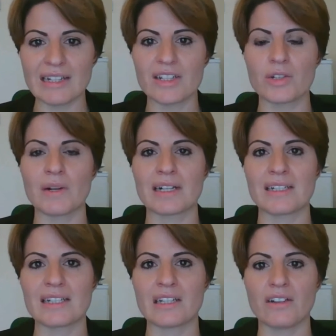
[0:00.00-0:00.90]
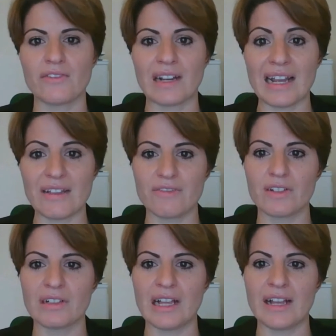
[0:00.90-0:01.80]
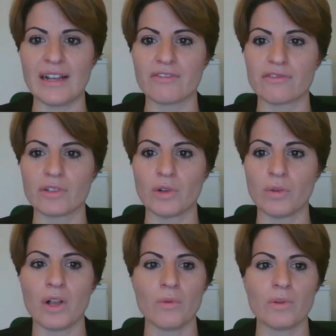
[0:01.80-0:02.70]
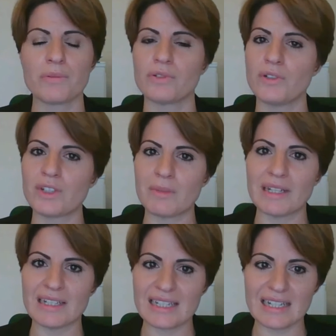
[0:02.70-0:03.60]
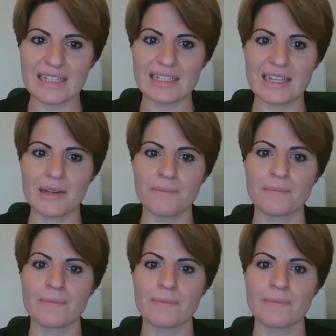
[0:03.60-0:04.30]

to access lifelong learning for all will prove to be a necessity.